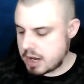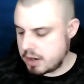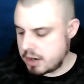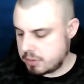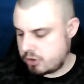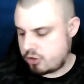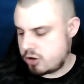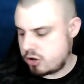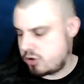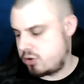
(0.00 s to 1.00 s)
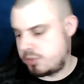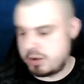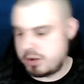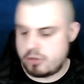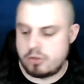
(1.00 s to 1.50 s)
and I'm going to show you the
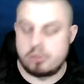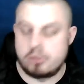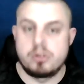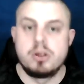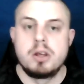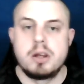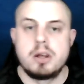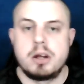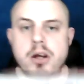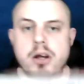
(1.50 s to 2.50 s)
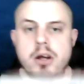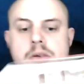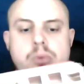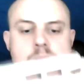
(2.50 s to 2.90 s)
pictures. I don't know whether